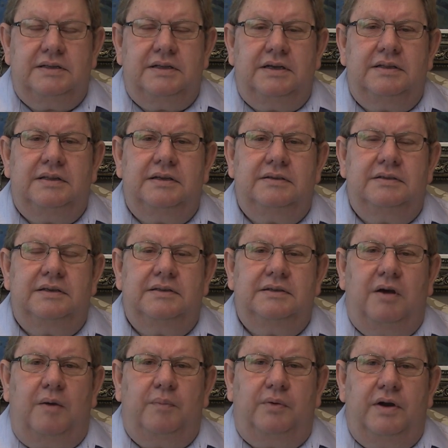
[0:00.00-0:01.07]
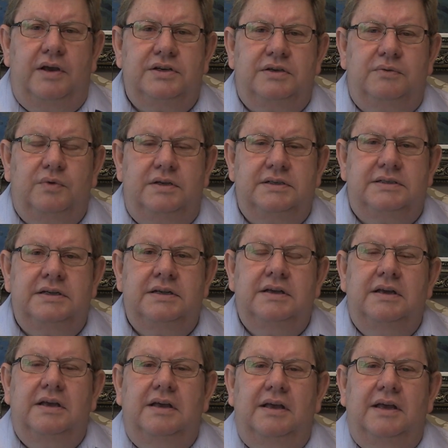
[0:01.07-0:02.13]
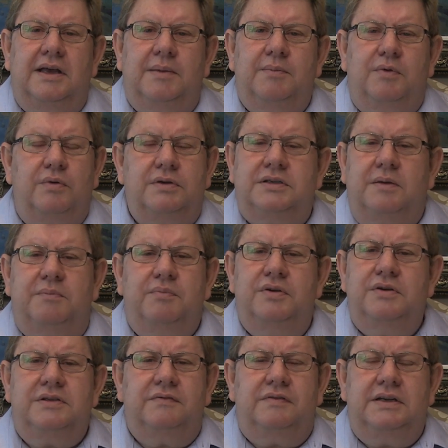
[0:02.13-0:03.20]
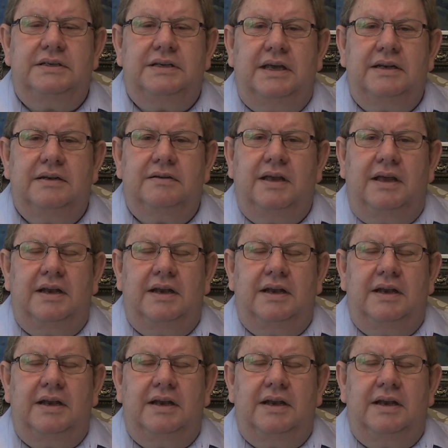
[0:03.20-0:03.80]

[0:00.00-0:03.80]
the operation was, also beautifully done.